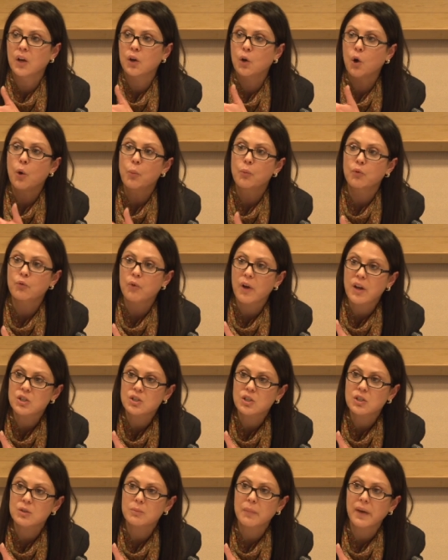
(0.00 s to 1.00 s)

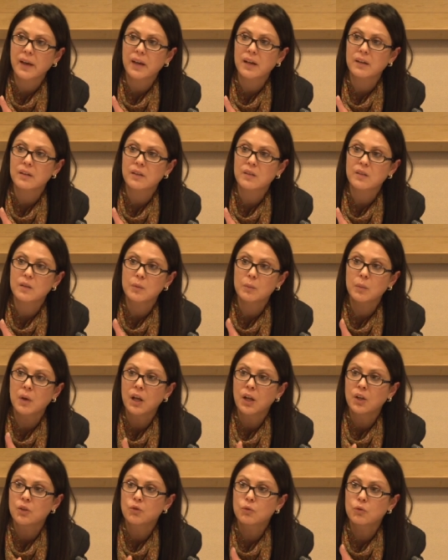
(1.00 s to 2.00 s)
cooperation mechanism
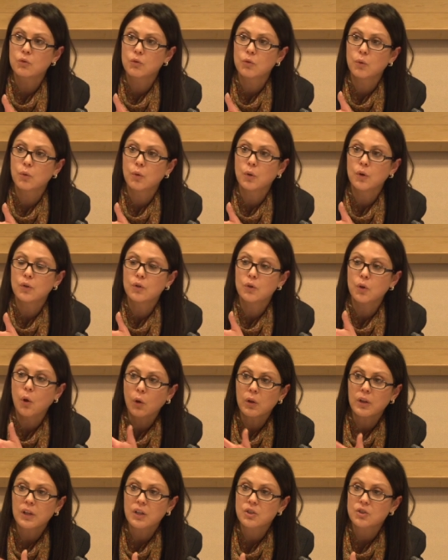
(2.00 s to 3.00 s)
to
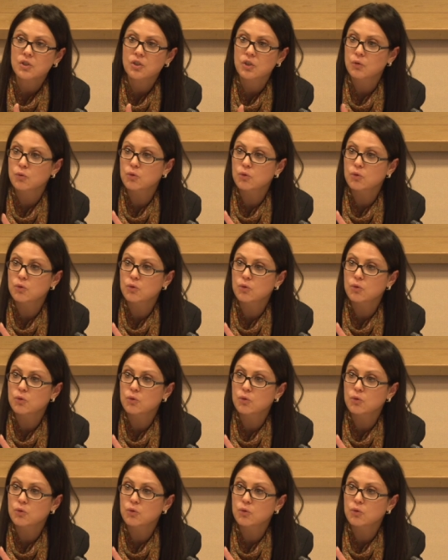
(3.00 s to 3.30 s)
knowledge,